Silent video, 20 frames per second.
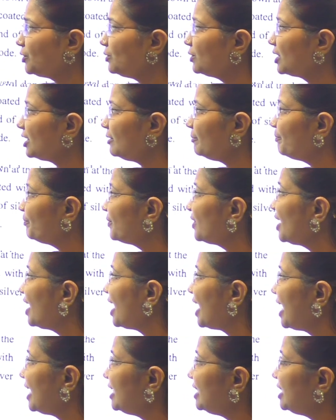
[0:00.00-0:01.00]
Okay,
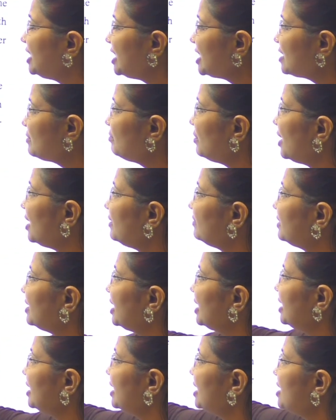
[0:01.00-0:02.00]
and this bulb
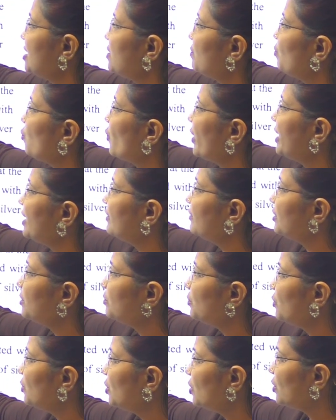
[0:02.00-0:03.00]
contains 0.1
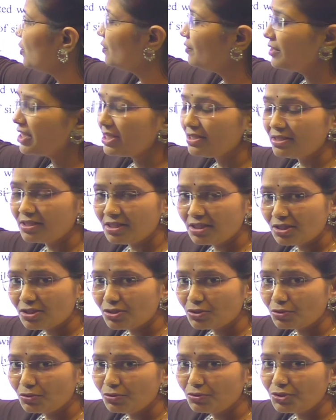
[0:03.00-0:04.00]
molar of HCl
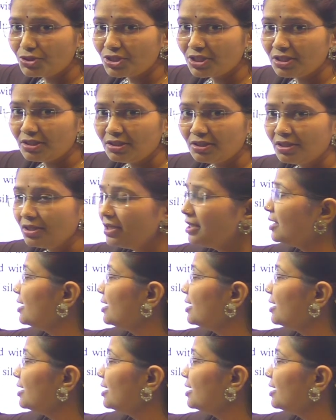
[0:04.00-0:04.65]
solution,